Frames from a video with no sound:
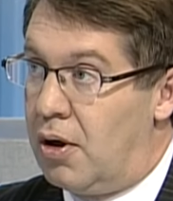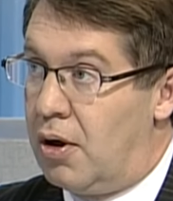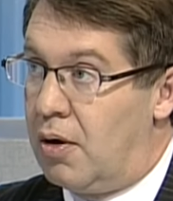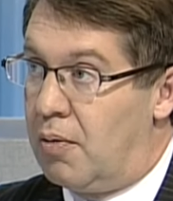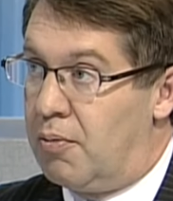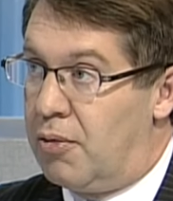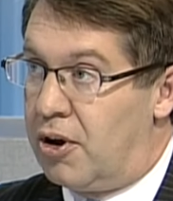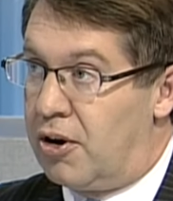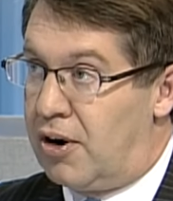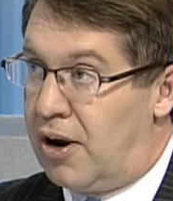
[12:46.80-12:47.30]

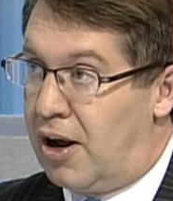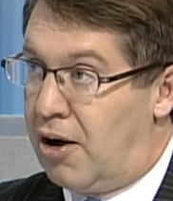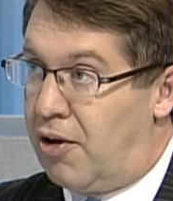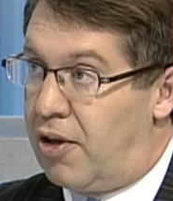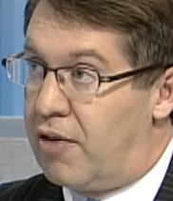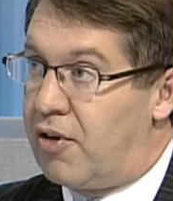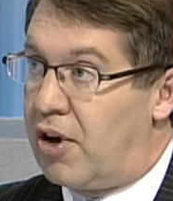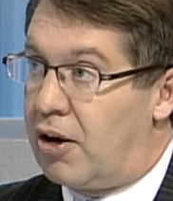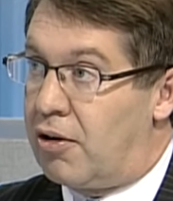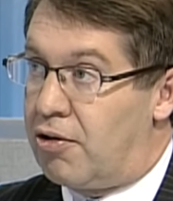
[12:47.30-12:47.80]
But now
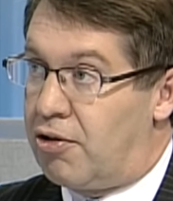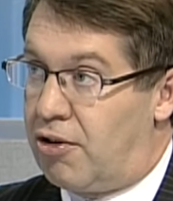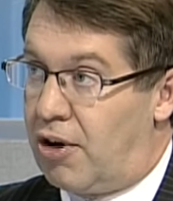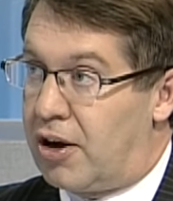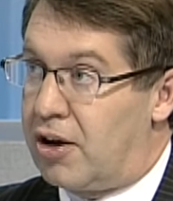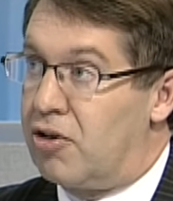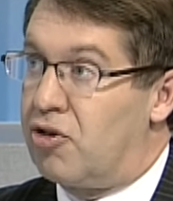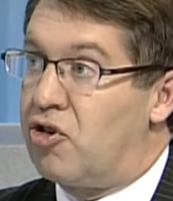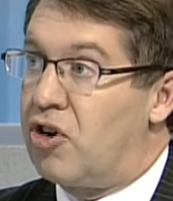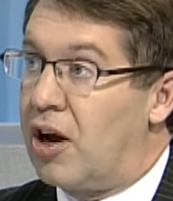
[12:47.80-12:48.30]
they've got a
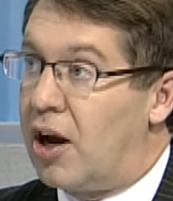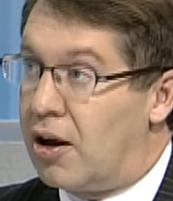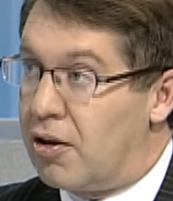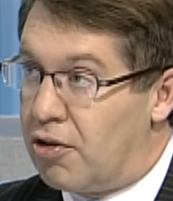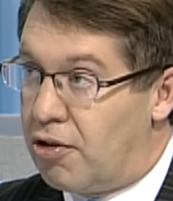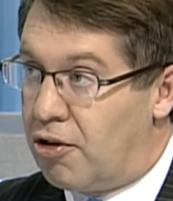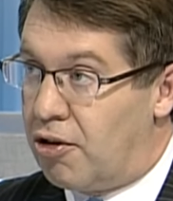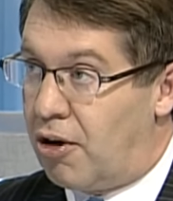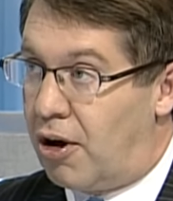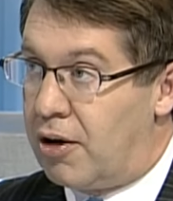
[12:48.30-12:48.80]
second
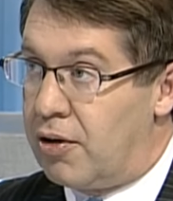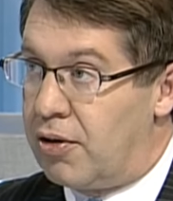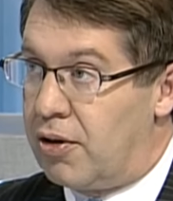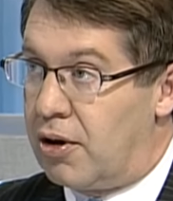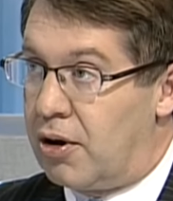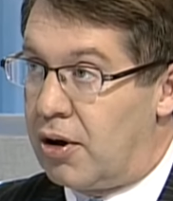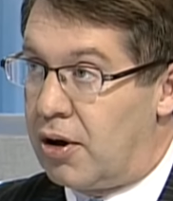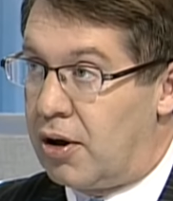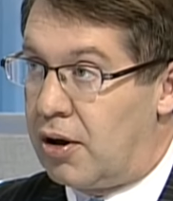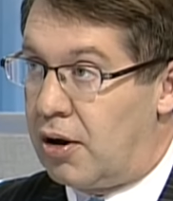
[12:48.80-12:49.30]
chance, I
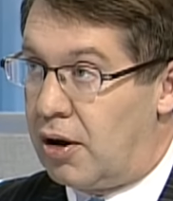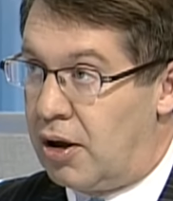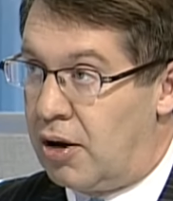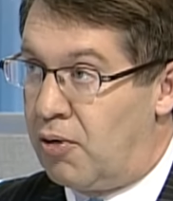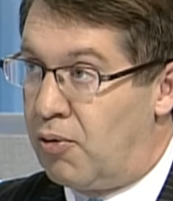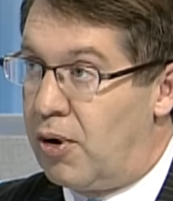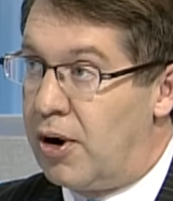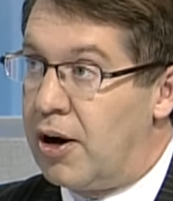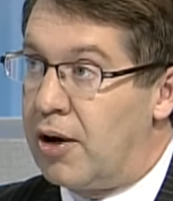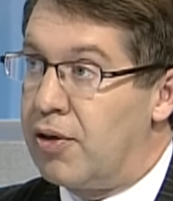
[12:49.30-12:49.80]
think. In
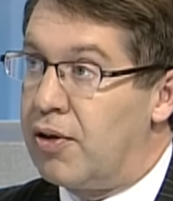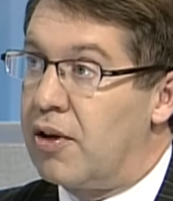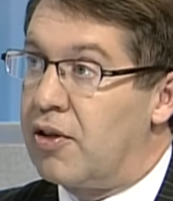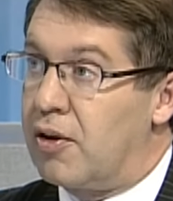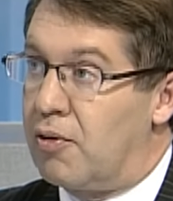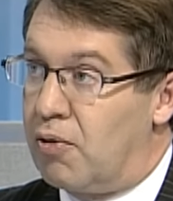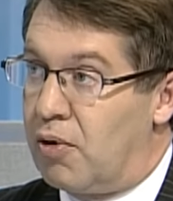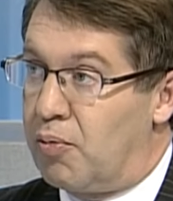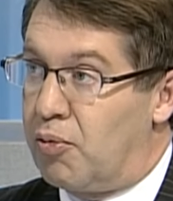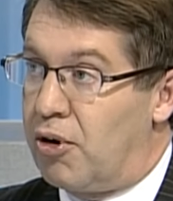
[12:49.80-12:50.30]
a way, I think
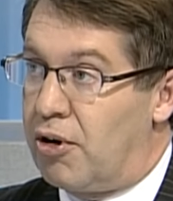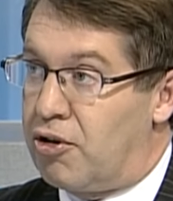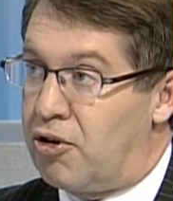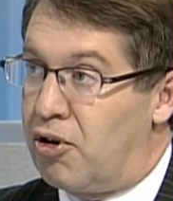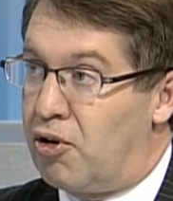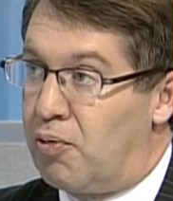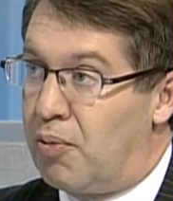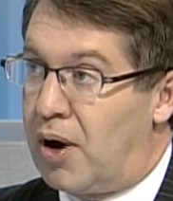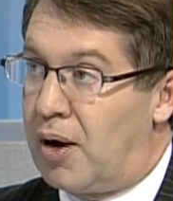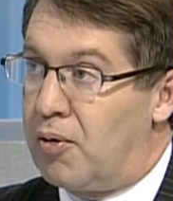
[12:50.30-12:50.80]
that what
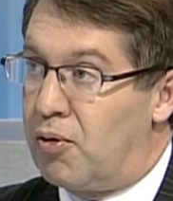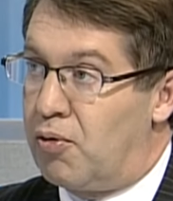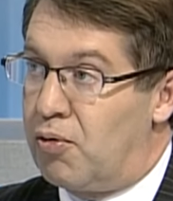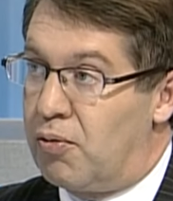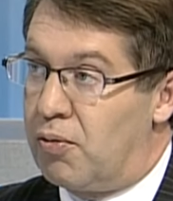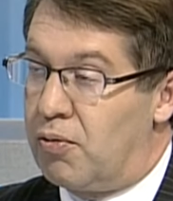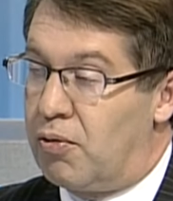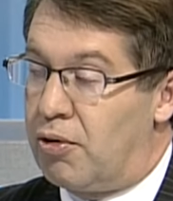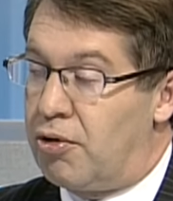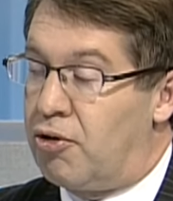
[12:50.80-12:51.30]
President
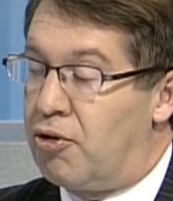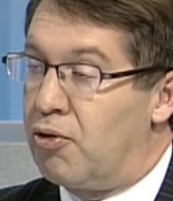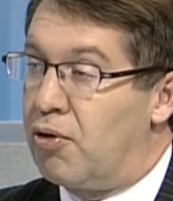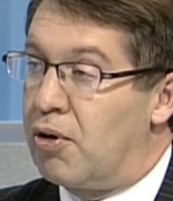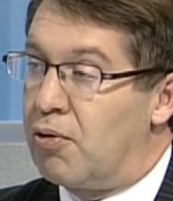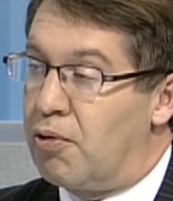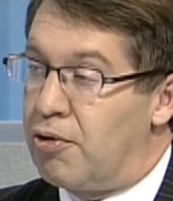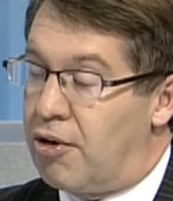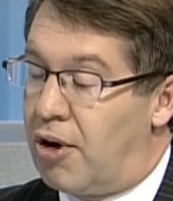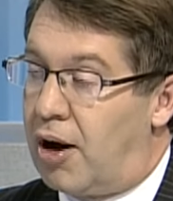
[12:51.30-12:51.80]
Obama was
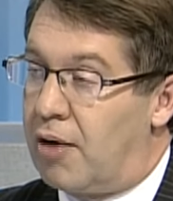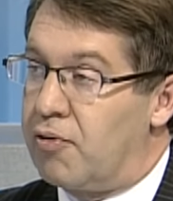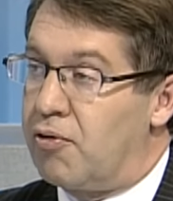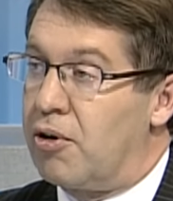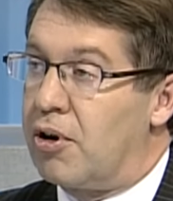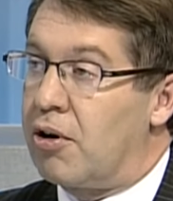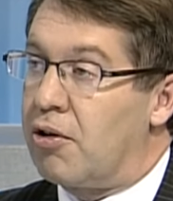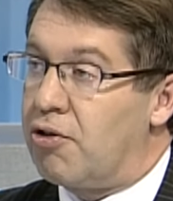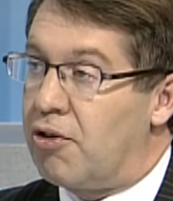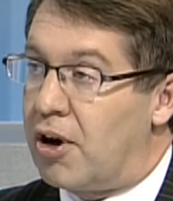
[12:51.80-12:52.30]
doing was
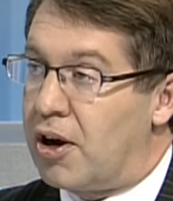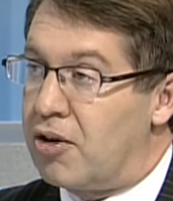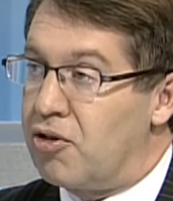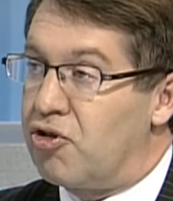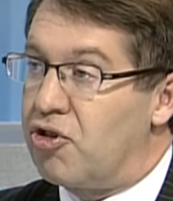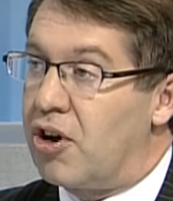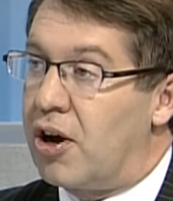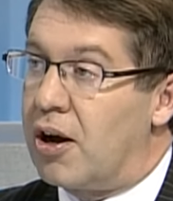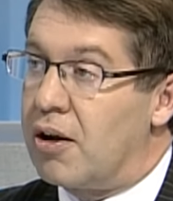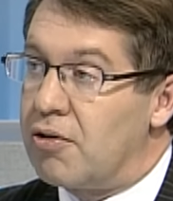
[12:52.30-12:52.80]
offering a second
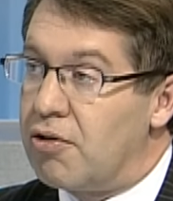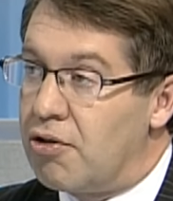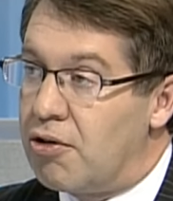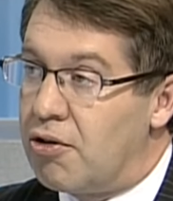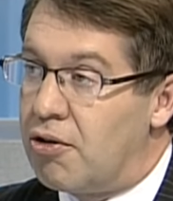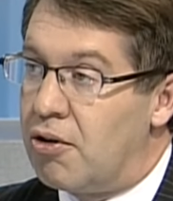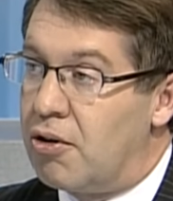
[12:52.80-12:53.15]
chance.